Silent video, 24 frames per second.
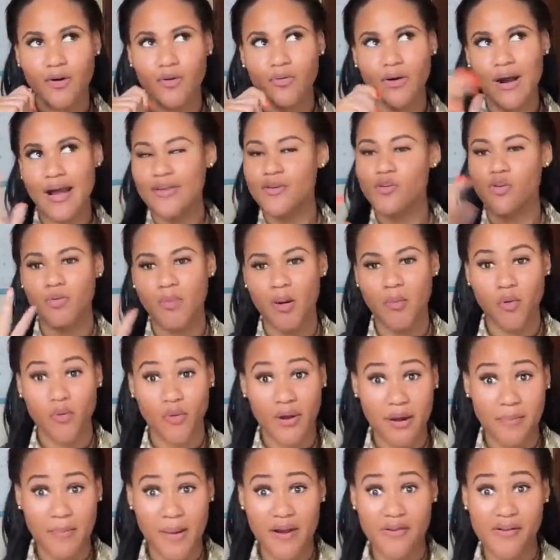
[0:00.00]
I don't remember
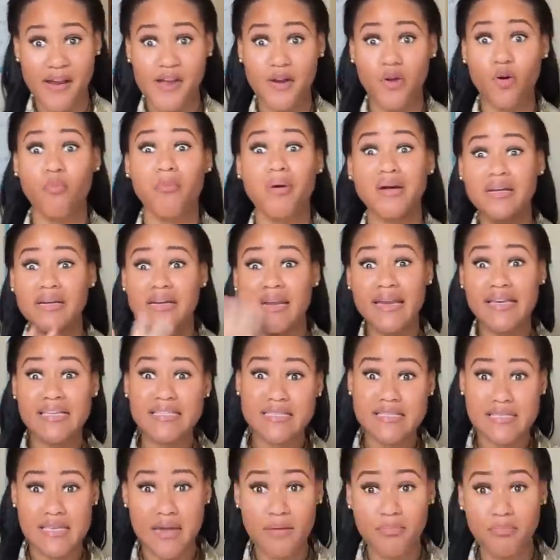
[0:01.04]
where I'm at right now, but the
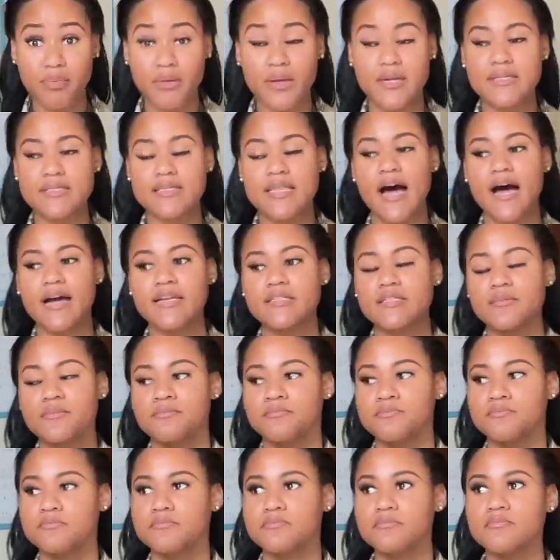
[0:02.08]
next tip is that,
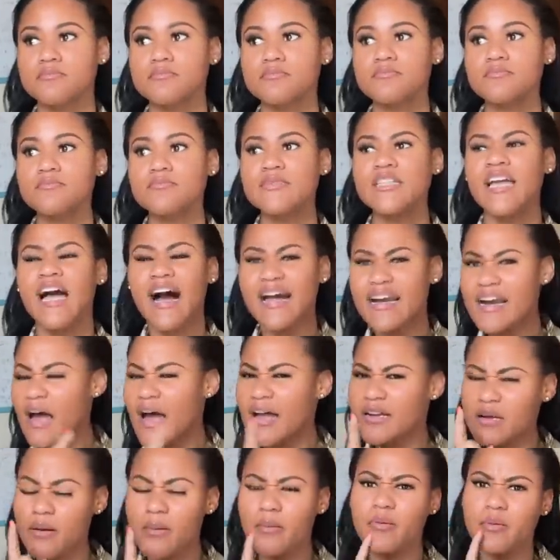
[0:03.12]
and
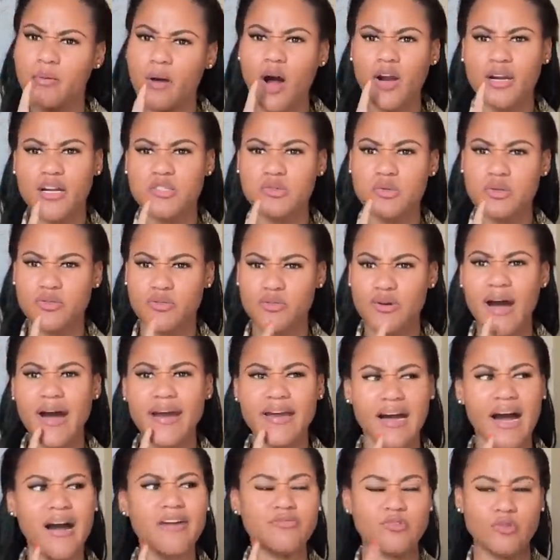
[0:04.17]
I'm going to be honest with you, I
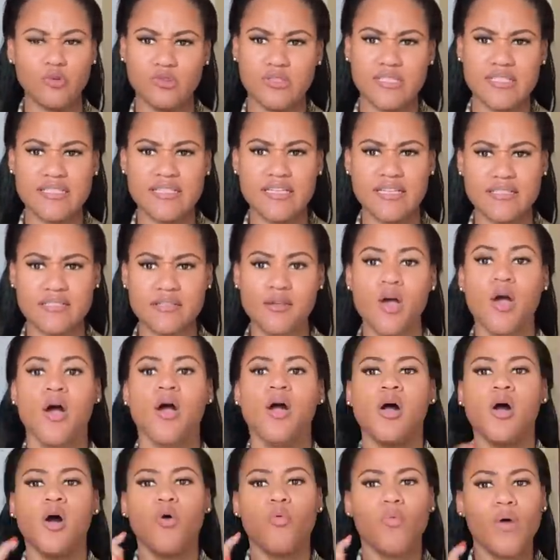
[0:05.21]
have noticed this.
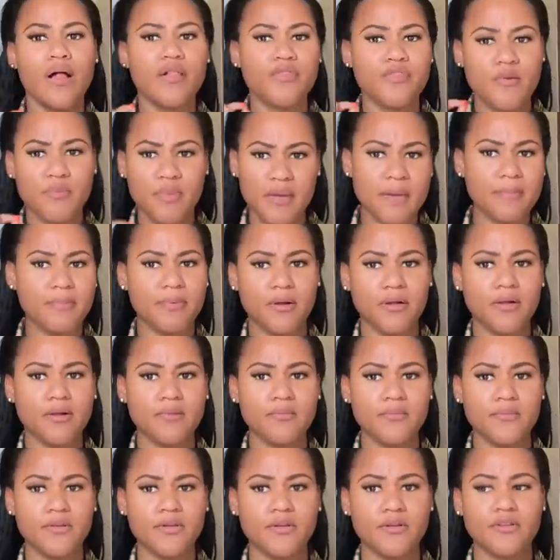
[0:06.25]
Wealthy
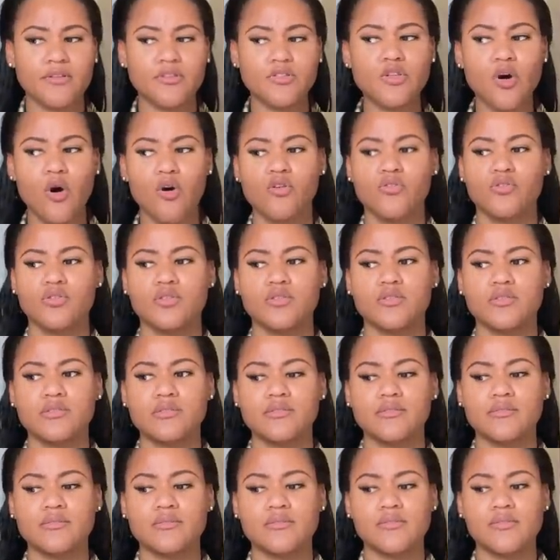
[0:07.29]
people don't
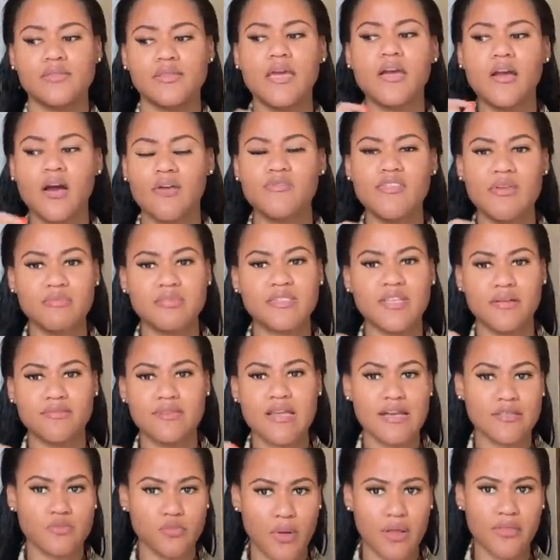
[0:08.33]
think of themselves
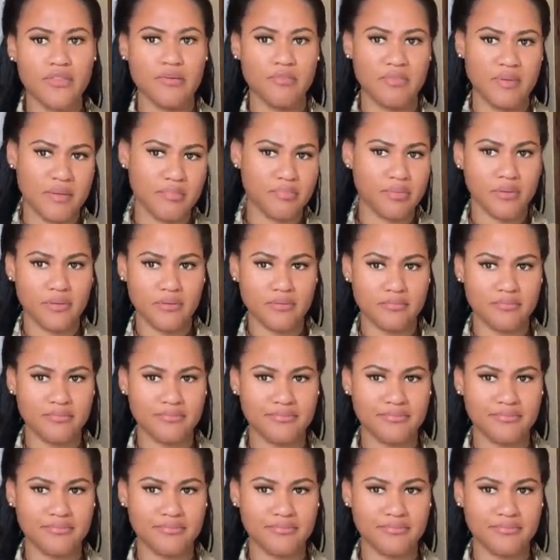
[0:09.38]
as wealthy people.